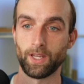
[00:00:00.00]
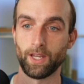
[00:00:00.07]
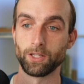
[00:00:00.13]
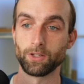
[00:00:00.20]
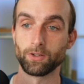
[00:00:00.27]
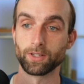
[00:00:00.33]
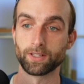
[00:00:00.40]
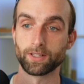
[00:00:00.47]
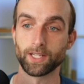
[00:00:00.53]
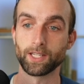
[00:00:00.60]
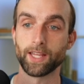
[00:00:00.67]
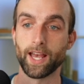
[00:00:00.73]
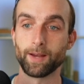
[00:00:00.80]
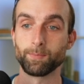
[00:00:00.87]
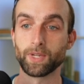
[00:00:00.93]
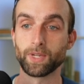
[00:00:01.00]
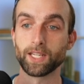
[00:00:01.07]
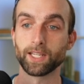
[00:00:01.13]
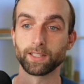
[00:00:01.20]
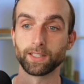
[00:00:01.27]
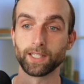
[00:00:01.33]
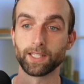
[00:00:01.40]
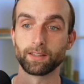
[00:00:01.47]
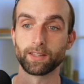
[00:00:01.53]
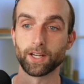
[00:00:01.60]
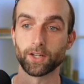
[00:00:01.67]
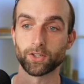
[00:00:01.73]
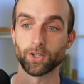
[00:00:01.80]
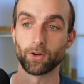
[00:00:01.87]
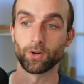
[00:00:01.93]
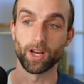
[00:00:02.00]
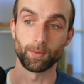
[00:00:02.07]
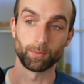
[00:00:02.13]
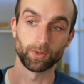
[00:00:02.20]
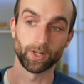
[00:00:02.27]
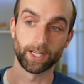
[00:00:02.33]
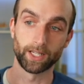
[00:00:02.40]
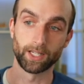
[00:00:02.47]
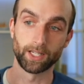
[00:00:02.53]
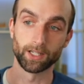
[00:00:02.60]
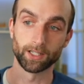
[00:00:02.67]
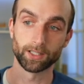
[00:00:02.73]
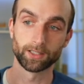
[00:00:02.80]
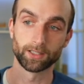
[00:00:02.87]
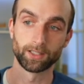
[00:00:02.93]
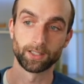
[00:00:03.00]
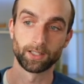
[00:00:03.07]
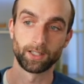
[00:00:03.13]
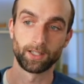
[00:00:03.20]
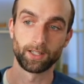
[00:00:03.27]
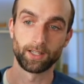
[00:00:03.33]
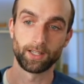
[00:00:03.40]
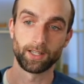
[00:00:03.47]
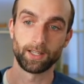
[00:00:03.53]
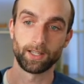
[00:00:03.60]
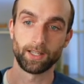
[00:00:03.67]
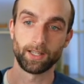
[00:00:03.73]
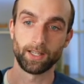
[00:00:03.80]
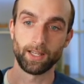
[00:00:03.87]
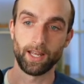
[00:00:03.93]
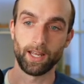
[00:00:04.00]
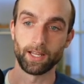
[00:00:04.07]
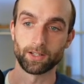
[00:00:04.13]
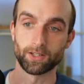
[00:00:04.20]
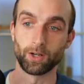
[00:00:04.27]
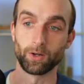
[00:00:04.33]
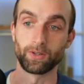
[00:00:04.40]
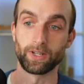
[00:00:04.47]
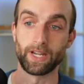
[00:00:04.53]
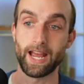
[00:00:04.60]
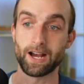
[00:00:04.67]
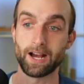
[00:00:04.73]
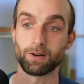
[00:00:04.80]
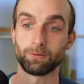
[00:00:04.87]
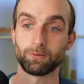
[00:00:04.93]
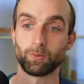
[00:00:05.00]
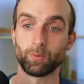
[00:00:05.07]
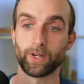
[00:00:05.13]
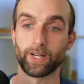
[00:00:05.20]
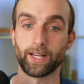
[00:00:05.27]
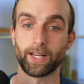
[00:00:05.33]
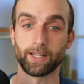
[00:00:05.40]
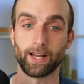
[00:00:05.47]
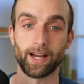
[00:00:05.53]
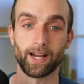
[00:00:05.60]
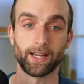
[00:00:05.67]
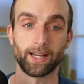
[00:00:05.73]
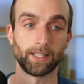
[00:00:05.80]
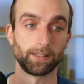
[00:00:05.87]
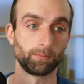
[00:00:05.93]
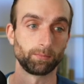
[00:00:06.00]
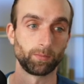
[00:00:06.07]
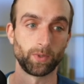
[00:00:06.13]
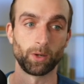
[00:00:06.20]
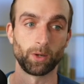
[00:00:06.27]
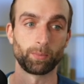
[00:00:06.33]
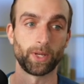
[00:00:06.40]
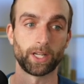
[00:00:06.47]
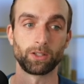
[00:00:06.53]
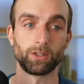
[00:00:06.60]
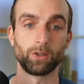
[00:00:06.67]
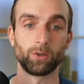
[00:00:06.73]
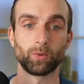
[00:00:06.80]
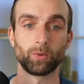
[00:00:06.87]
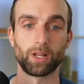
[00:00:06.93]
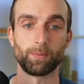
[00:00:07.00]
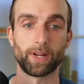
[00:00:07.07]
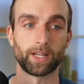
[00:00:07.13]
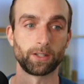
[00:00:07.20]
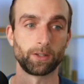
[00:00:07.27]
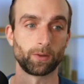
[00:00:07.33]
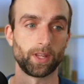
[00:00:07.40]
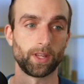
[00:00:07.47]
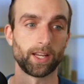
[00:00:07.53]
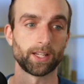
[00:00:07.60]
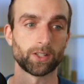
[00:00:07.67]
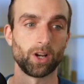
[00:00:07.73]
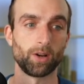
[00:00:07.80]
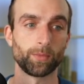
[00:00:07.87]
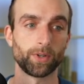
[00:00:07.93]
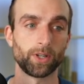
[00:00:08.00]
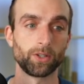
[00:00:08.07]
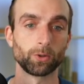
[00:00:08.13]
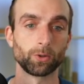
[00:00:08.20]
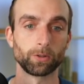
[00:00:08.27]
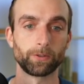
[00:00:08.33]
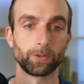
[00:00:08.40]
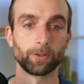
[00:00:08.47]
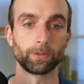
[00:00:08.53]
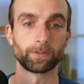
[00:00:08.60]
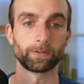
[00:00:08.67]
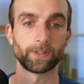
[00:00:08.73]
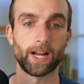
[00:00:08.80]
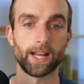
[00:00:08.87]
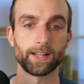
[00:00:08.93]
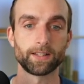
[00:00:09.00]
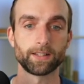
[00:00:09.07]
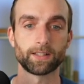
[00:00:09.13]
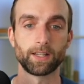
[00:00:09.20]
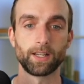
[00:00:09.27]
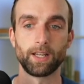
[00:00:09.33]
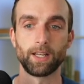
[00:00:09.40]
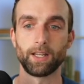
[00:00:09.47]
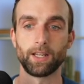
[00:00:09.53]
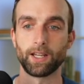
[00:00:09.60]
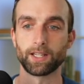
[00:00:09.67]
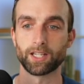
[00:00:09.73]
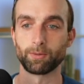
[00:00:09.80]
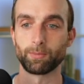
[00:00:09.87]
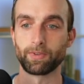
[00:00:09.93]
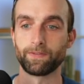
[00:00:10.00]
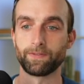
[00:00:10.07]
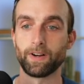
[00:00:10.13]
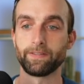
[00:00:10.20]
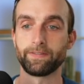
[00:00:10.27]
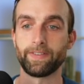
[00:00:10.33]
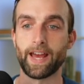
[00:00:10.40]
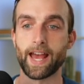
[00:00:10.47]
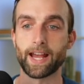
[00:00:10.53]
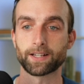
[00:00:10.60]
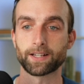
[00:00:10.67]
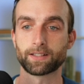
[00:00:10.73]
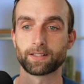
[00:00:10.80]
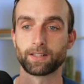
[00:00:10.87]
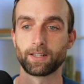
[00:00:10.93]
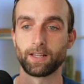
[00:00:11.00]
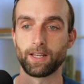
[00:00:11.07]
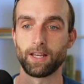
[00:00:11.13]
And you can see that immediately they showed up right here. And so now when I, you know, pick a new, when I make a new thing, so I'm going to do a review of Friends, it's going to be fun facts.